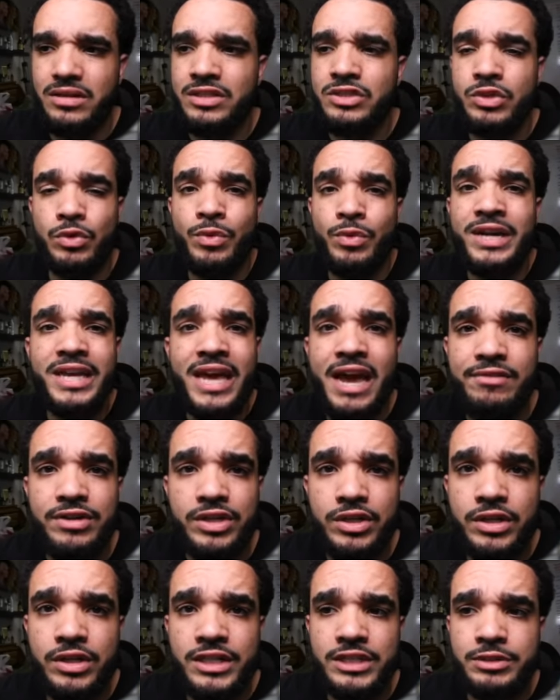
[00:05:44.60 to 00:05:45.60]
He's already having a
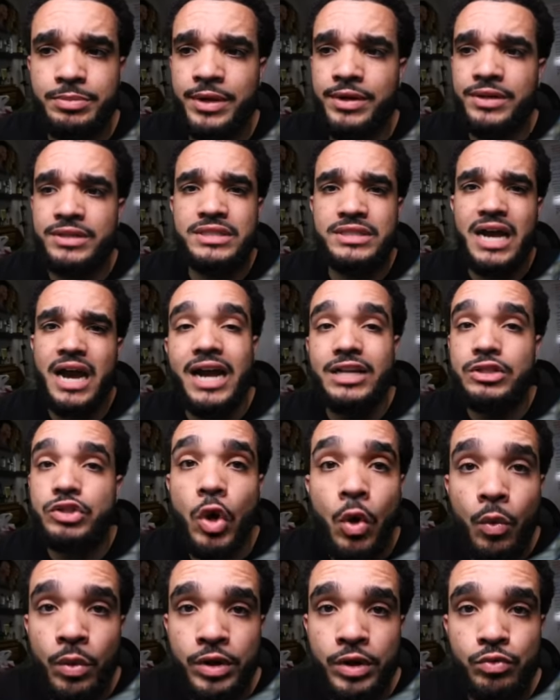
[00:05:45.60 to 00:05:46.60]
good experience. I
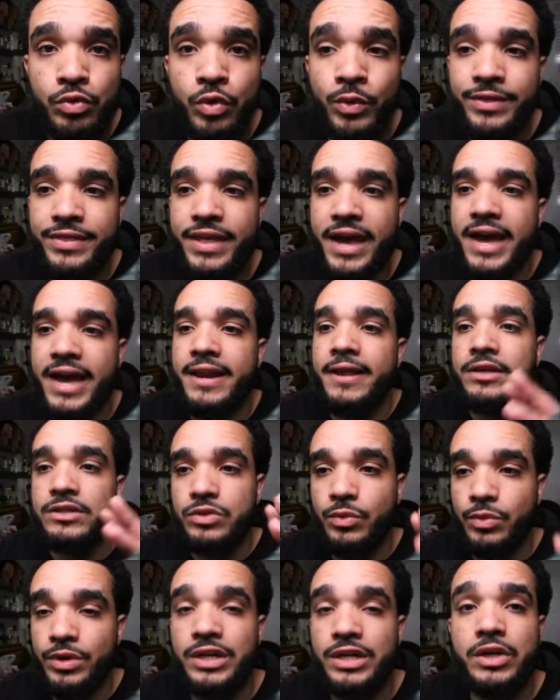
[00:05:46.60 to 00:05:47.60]
don't want to ruin that,
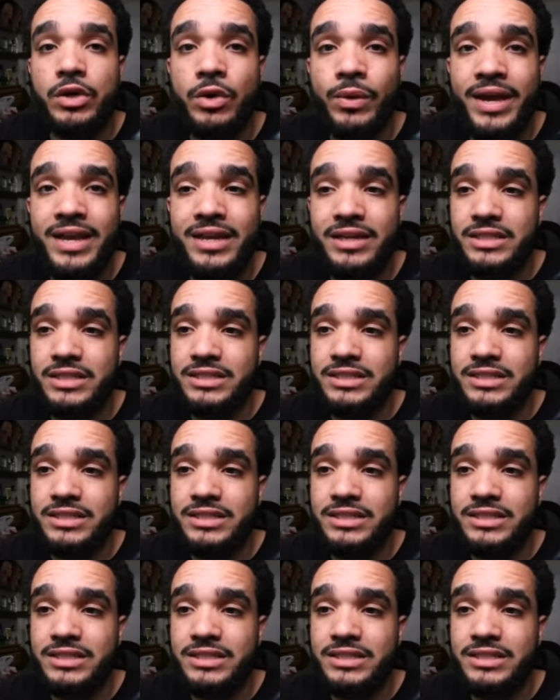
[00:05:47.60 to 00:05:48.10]
so we're gonna go ahead and